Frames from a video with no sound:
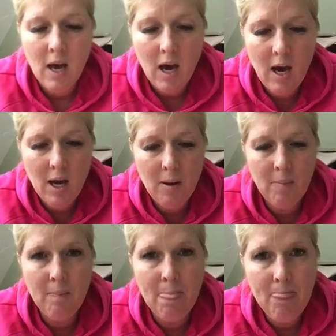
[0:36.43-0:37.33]

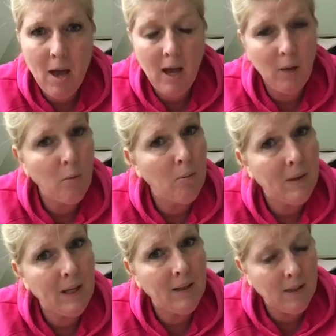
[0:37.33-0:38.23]
I will
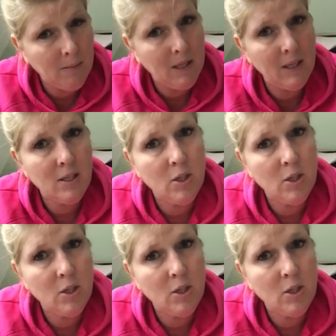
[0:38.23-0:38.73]
be limited